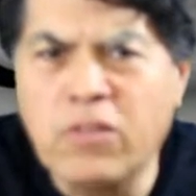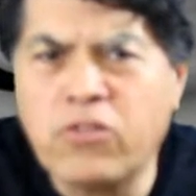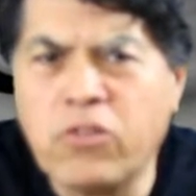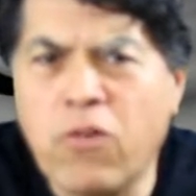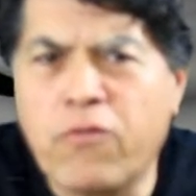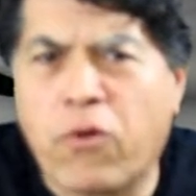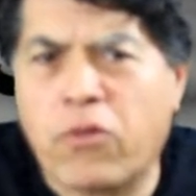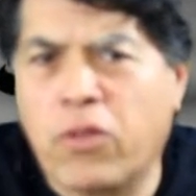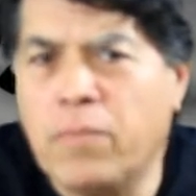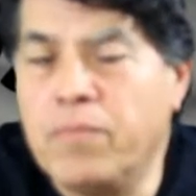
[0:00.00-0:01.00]
so
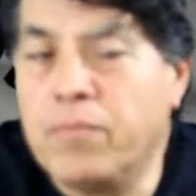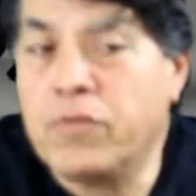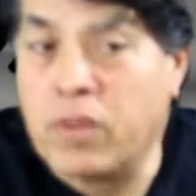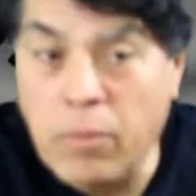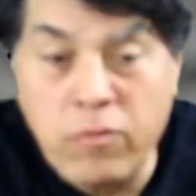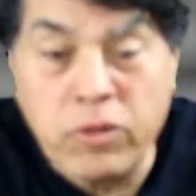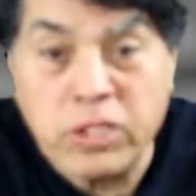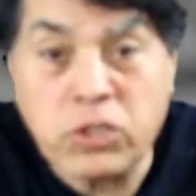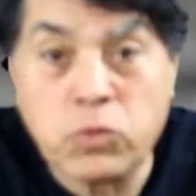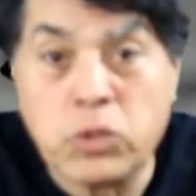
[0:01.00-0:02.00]
forth. Some of
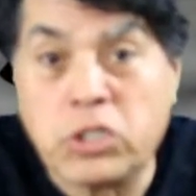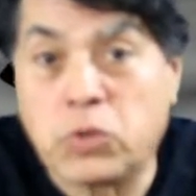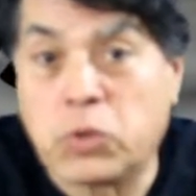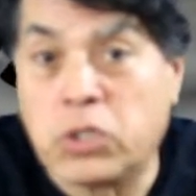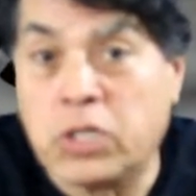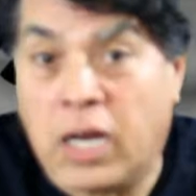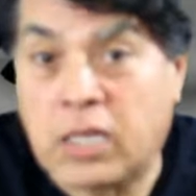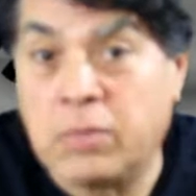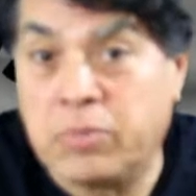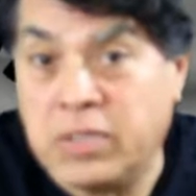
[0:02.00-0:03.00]
which were
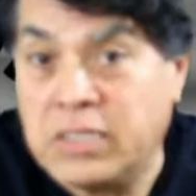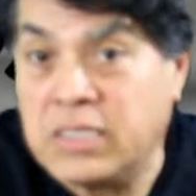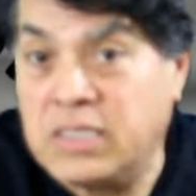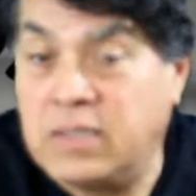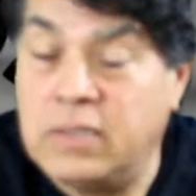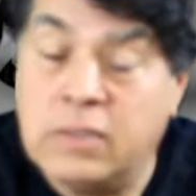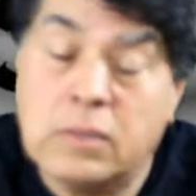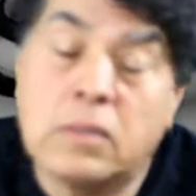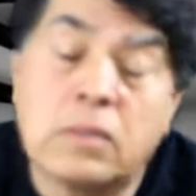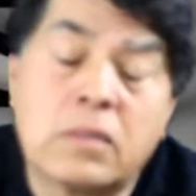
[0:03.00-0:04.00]
not completely
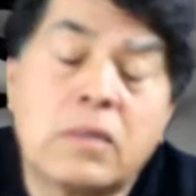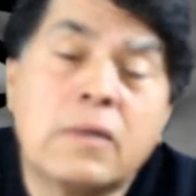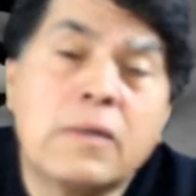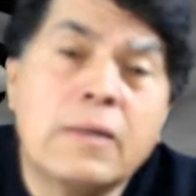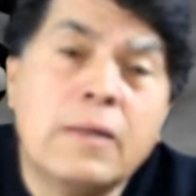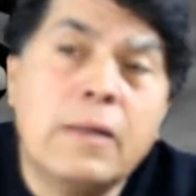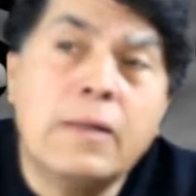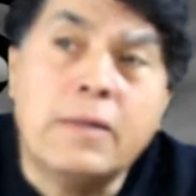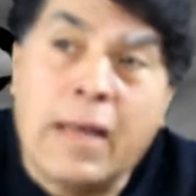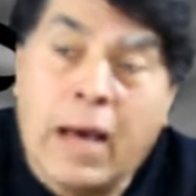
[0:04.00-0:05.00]
sealed.
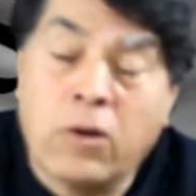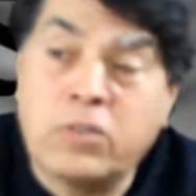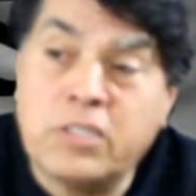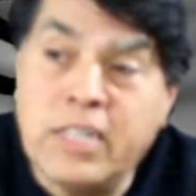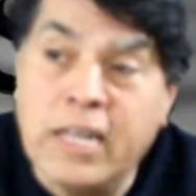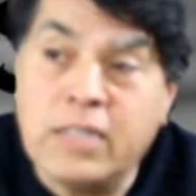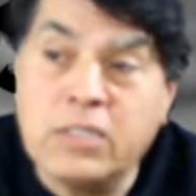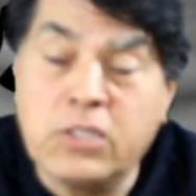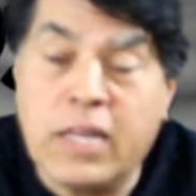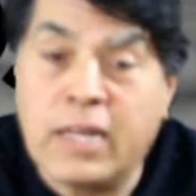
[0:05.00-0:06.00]
Now, to take
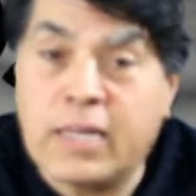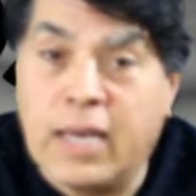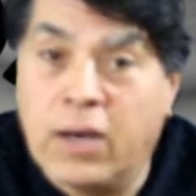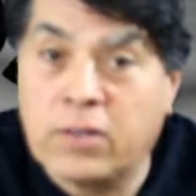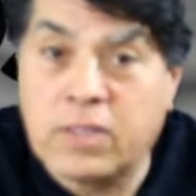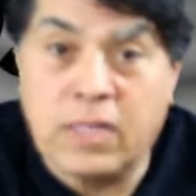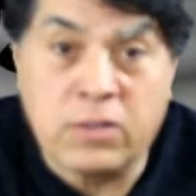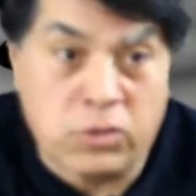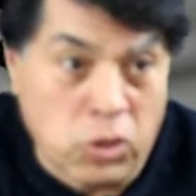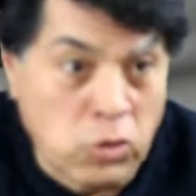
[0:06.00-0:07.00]
into that account
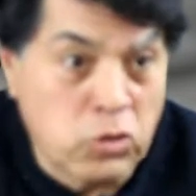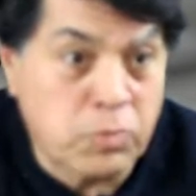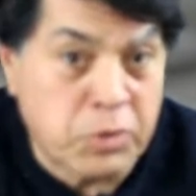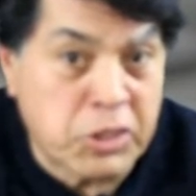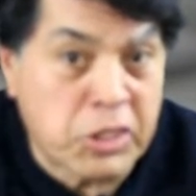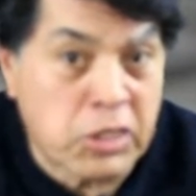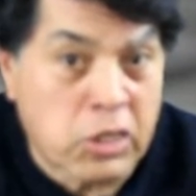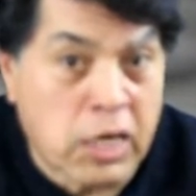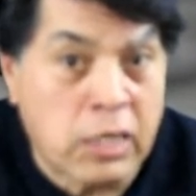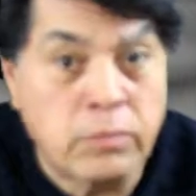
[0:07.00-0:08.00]
that those
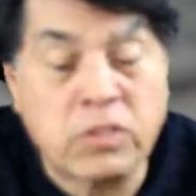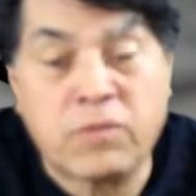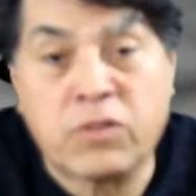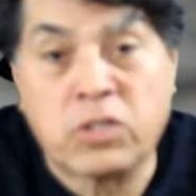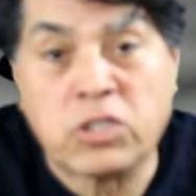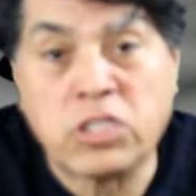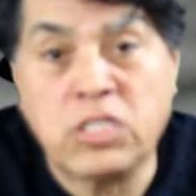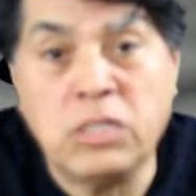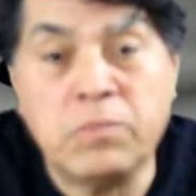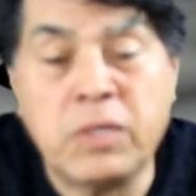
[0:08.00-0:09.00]
particular items, if they're
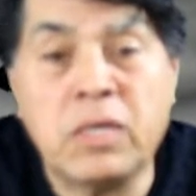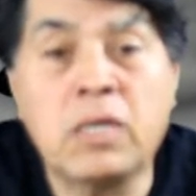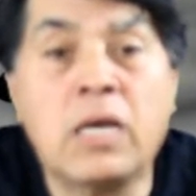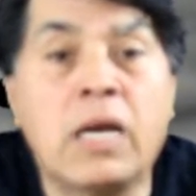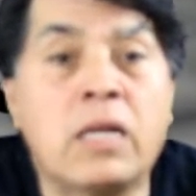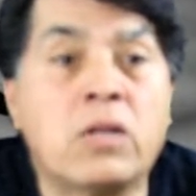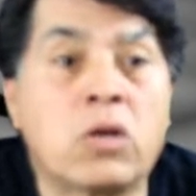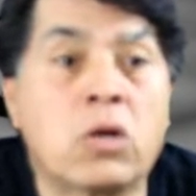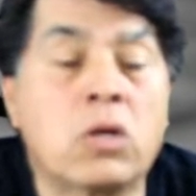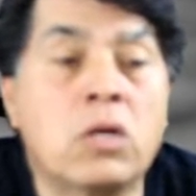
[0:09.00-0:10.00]
seeping and
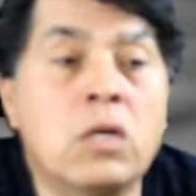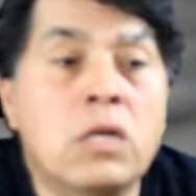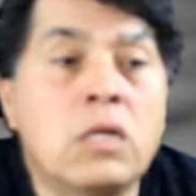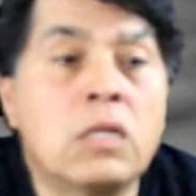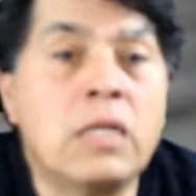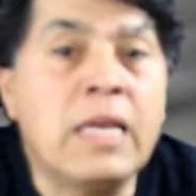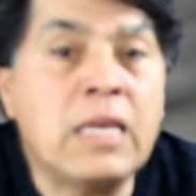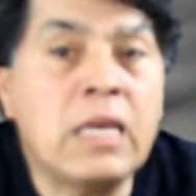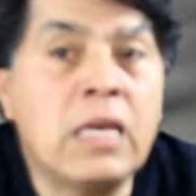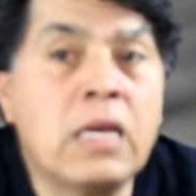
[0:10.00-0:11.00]
they're
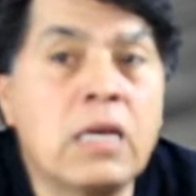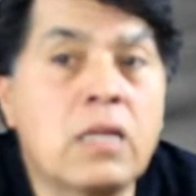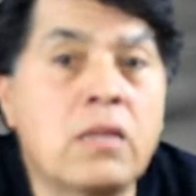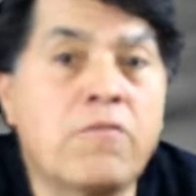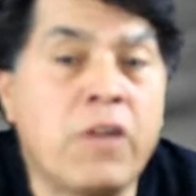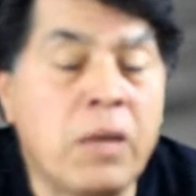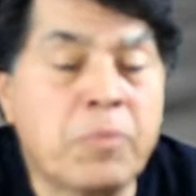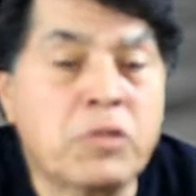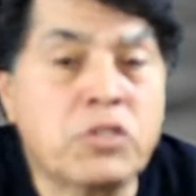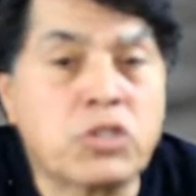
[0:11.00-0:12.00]
leaking and the
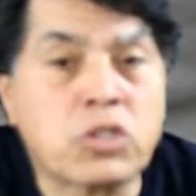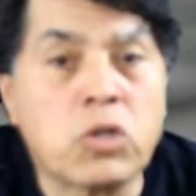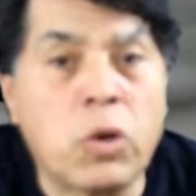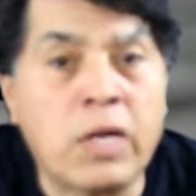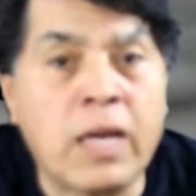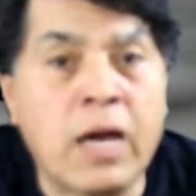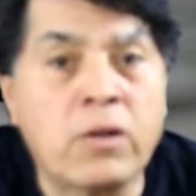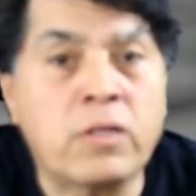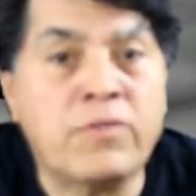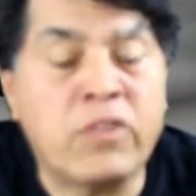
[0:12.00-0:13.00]
vapors are going
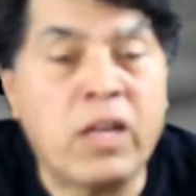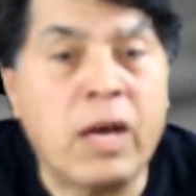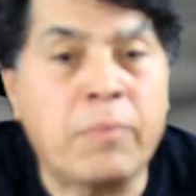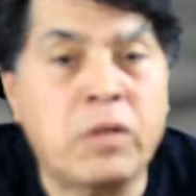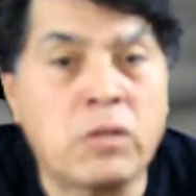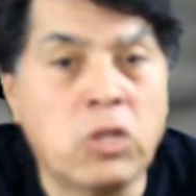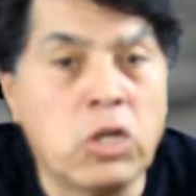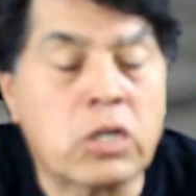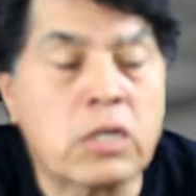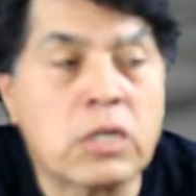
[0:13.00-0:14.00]
out, and if you happen to
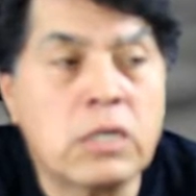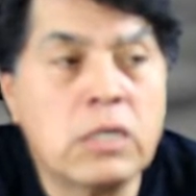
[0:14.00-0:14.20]
look,